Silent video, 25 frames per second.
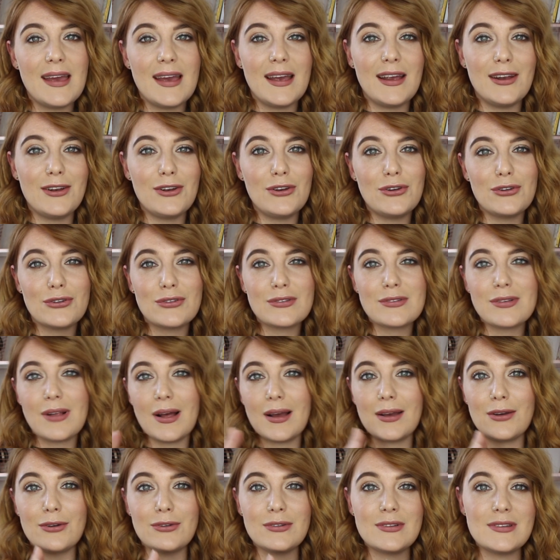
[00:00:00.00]
it looks
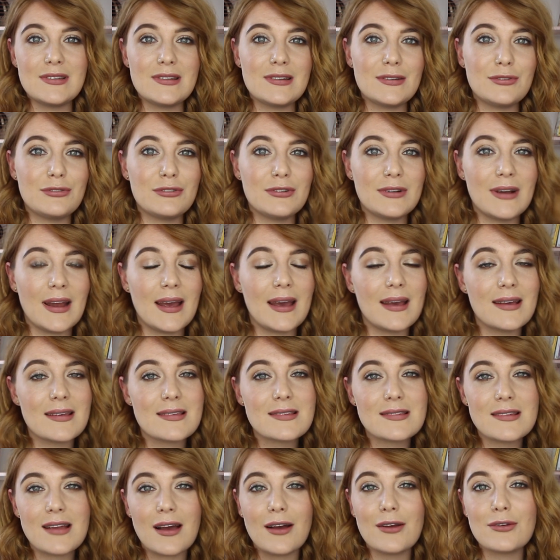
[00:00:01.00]
like on different
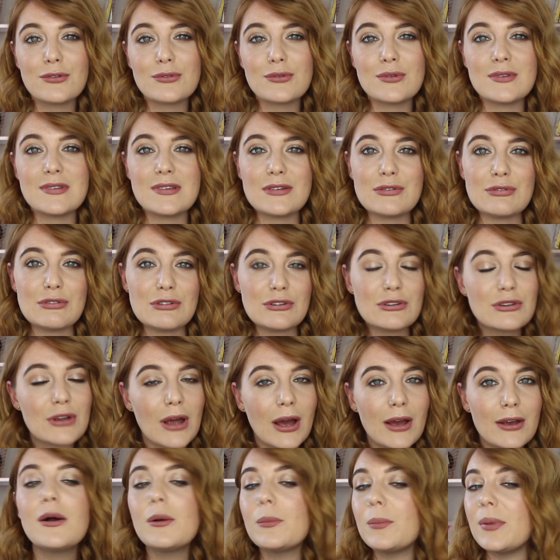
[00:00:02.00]
hairstyles or different
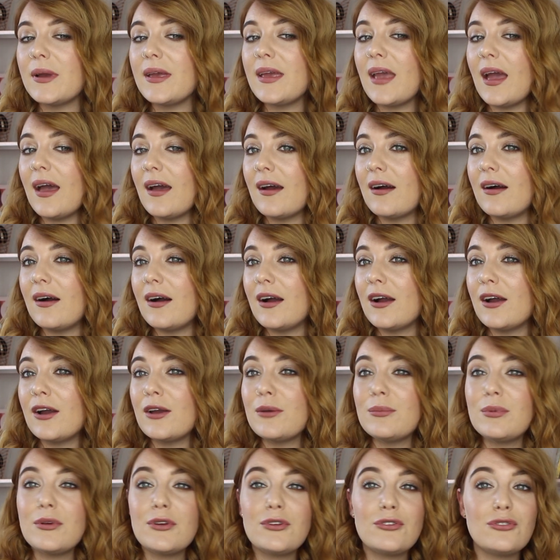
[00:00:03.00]
types. But yeah, I
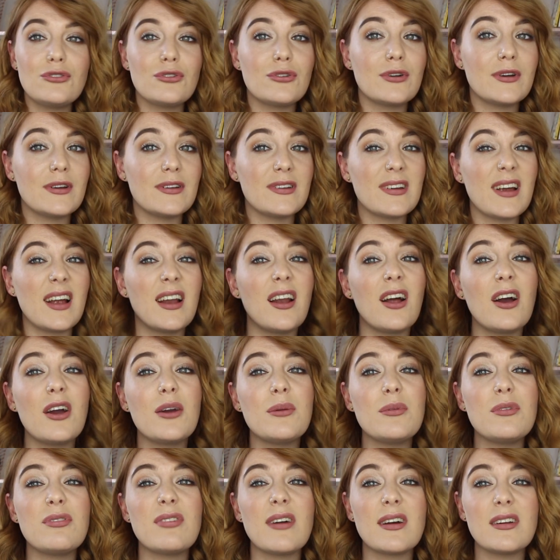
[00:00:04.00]
hope you enjoyed, and I
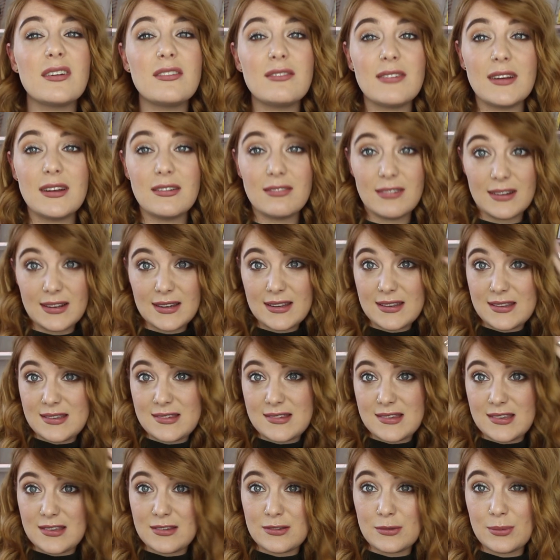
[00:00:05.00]
hope you found it really, really
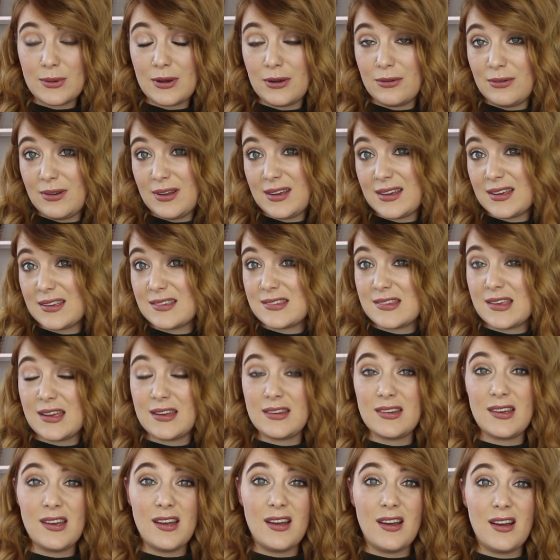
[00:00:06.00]
easy as well. Like I
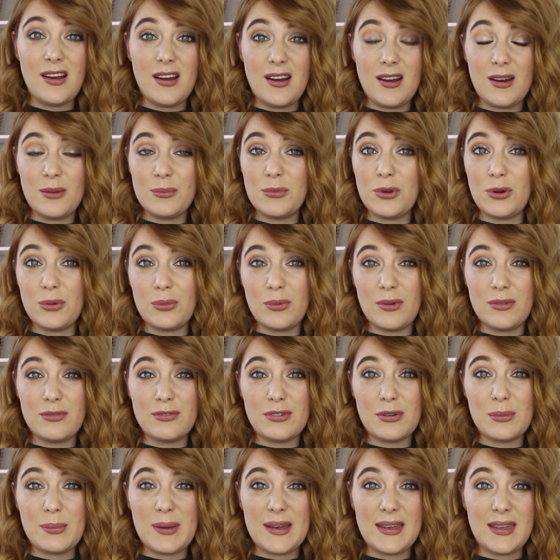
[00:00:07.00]
said, I'm not one
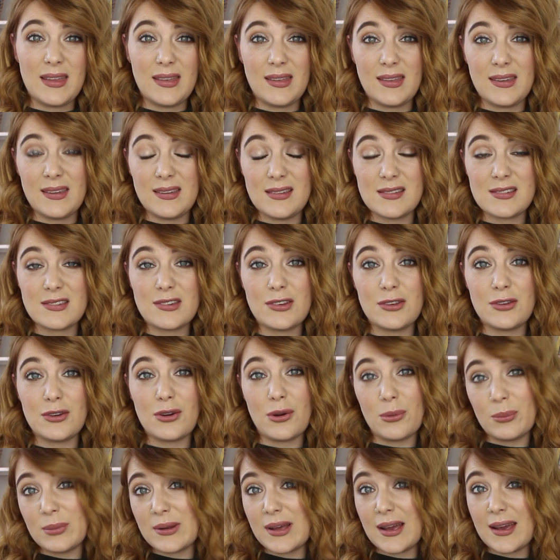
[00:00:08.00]
for making things too
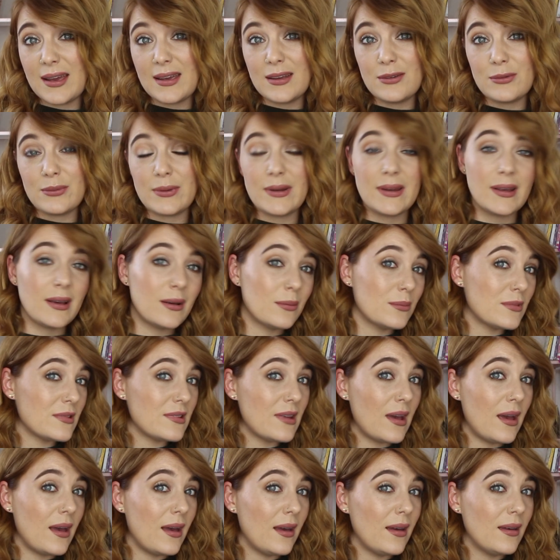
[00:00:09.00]
complicated when it comes
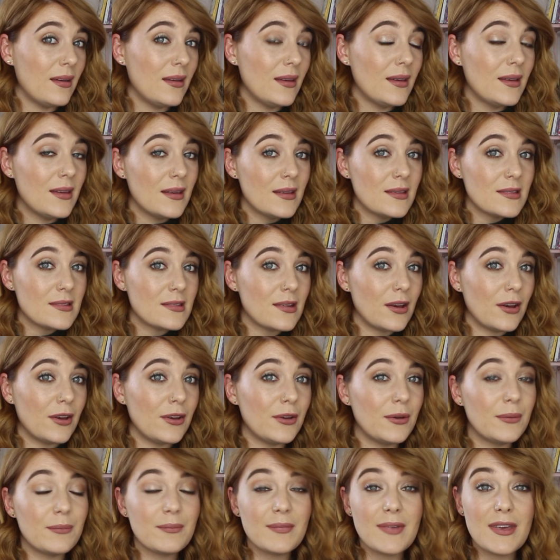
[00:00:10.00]
to hair,
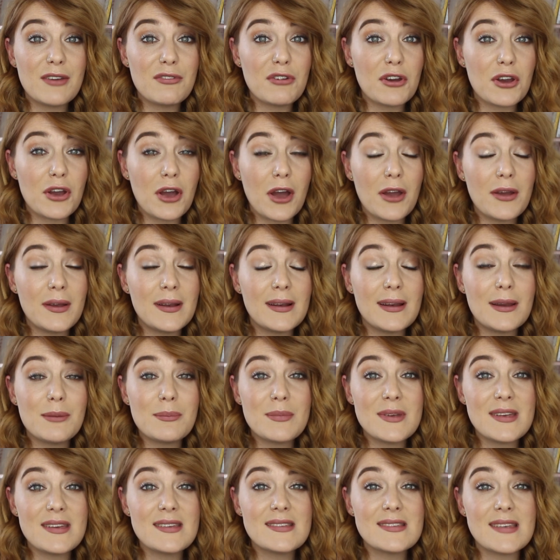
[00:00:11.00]
so give it a go and let
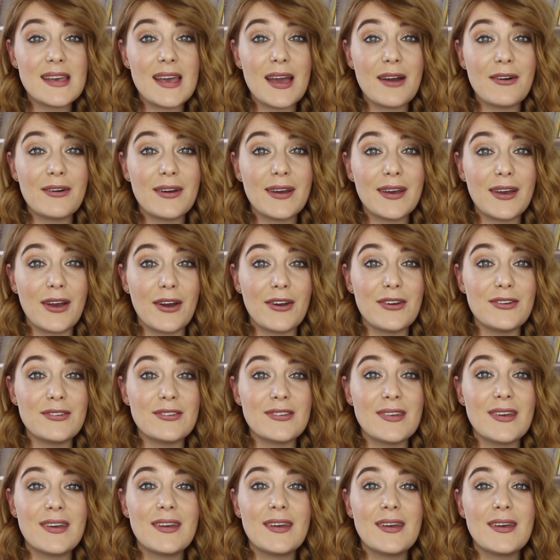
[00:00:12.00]
me see how it
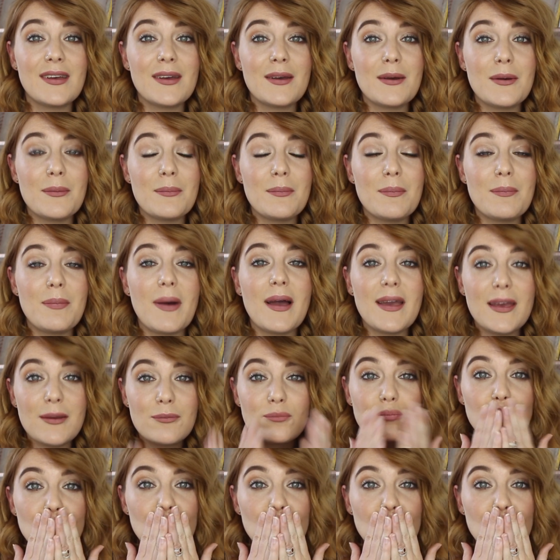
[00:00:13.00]
goes. Bye.